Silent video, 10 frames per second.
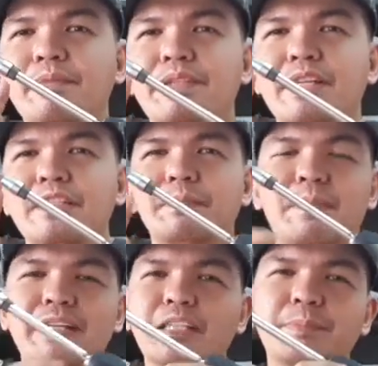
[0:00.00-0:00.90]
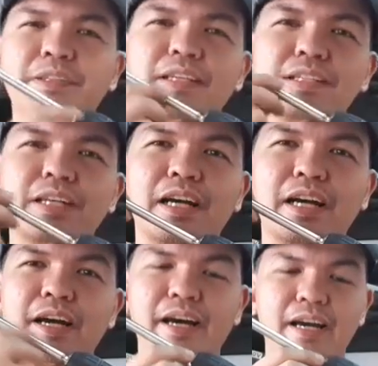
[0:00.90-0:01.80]
just put this
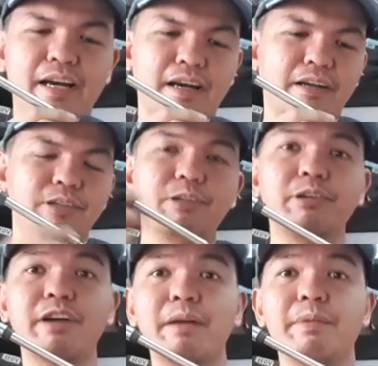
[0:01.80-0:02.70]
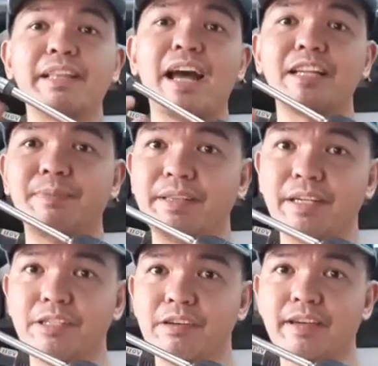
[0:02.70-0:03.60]
screwdriver attachment
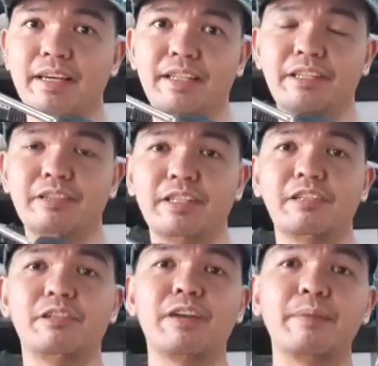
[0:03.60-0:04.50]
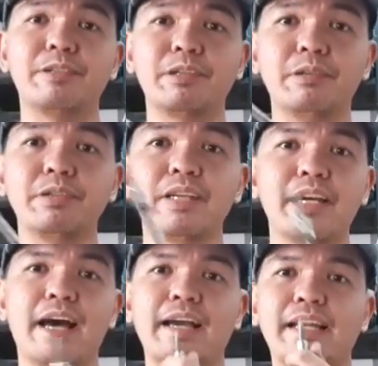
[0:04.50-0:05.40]
here so I can use it to drive screws.
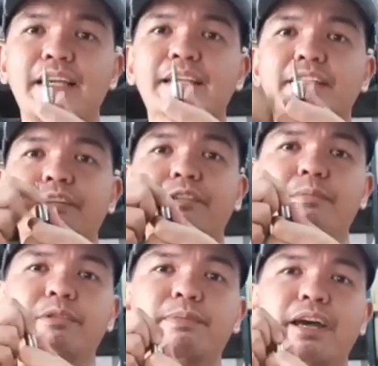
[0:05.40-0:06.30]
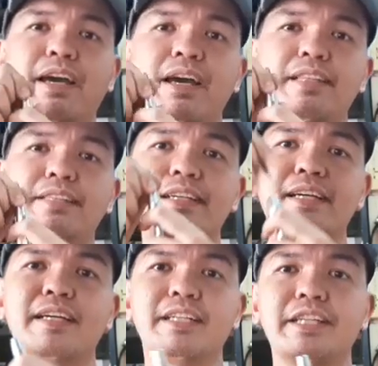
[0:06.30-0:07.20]
I can easily remove the heads,
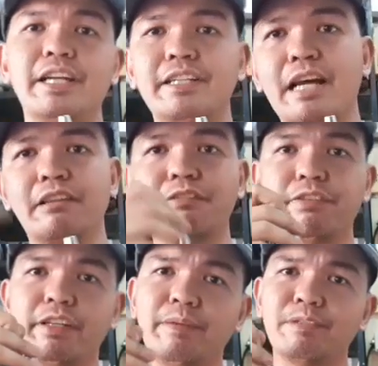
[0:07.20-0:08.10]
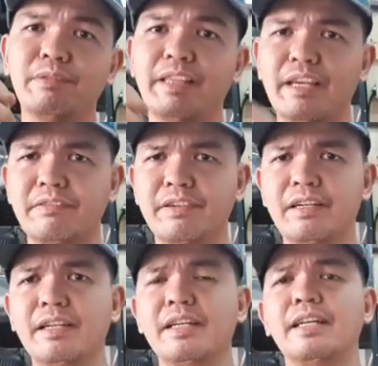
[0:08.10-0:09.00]
change that to Phillips,
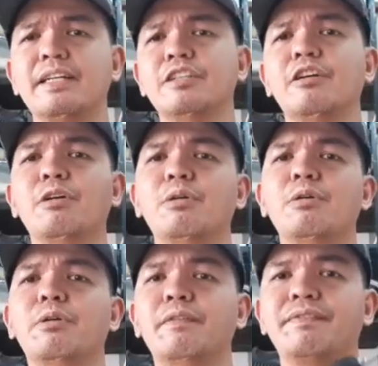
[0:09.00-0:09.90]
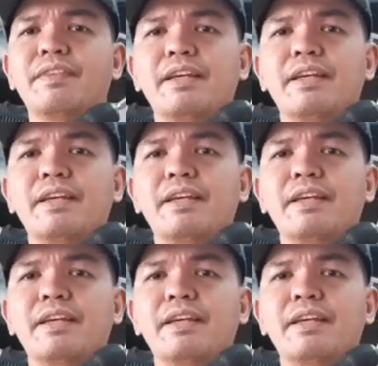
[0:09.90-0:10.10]
whatever. So